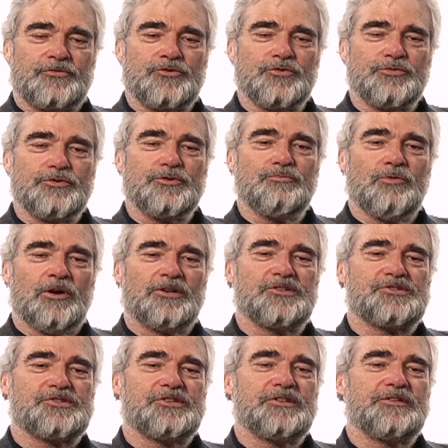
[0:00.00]
do you want to
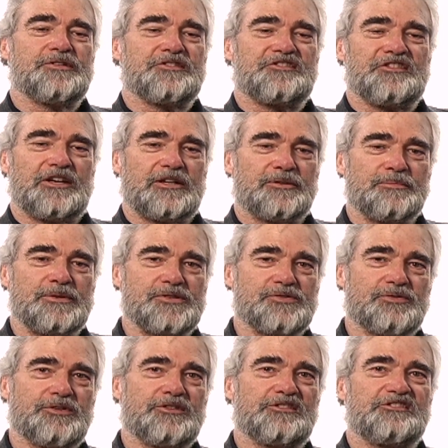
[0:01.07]
see the child
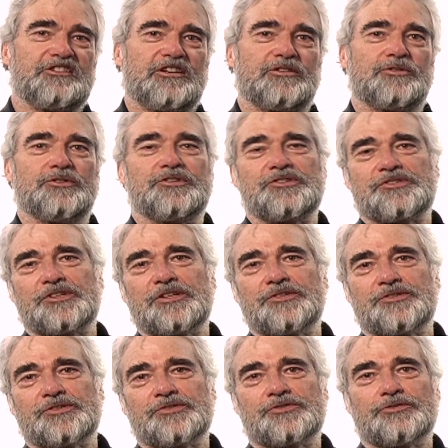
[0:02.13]
misery, the childhood
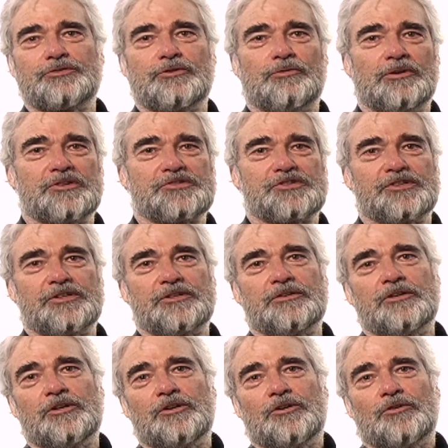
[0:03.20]
diseases? Do you want to see
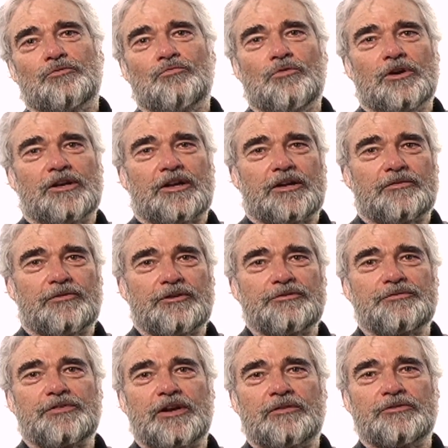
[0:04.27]
one out of every,
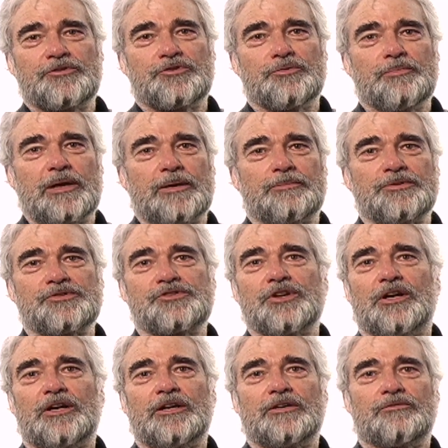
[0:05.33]
every two babies
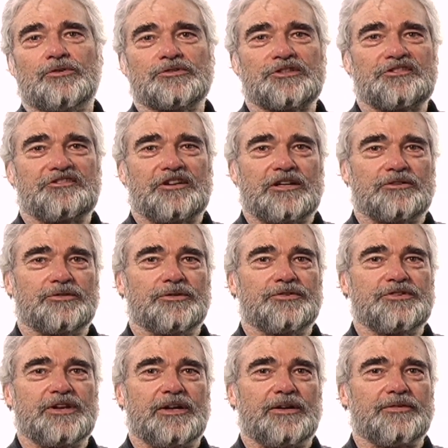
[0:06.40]
die of early
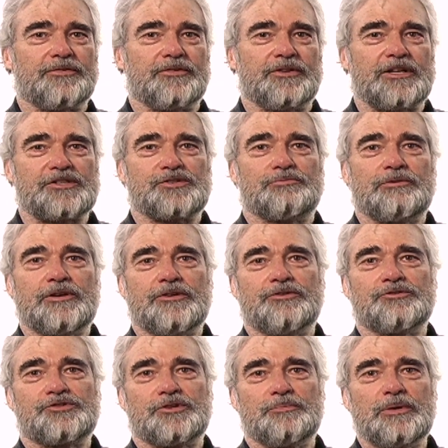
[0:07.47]
childhood death? And that's the way it
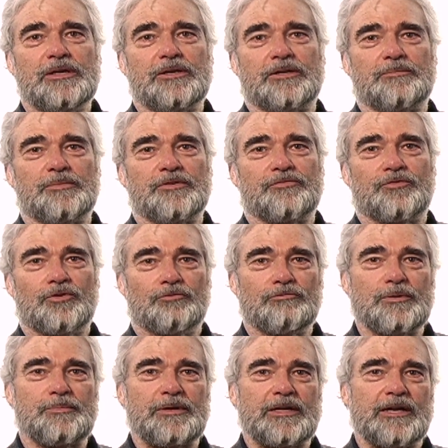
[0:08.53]
used to be before
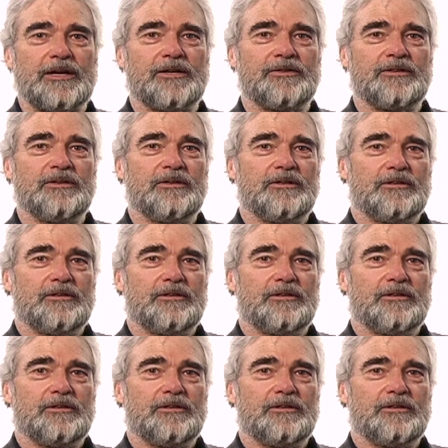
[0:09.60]
we began